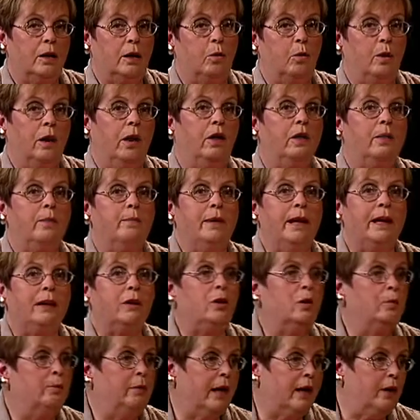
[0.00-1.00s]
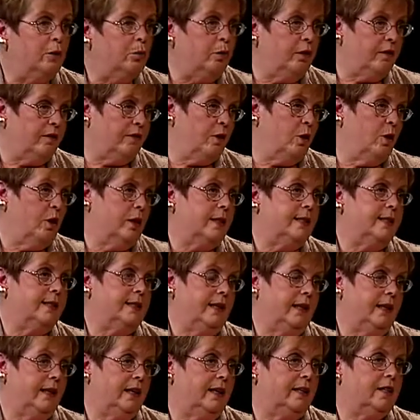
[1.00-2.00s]
Well, the medical model would, of course,
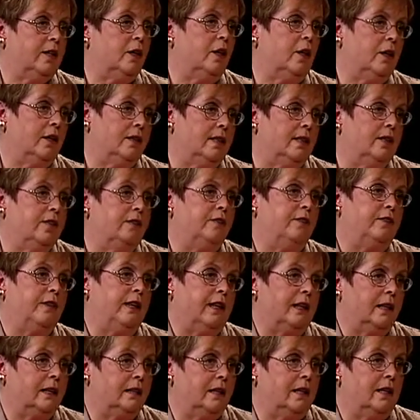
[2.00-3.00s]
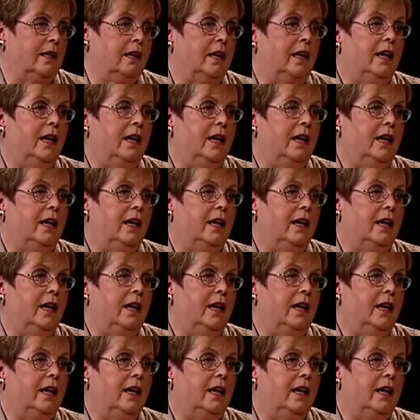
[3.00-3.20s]
see it as cause and effect,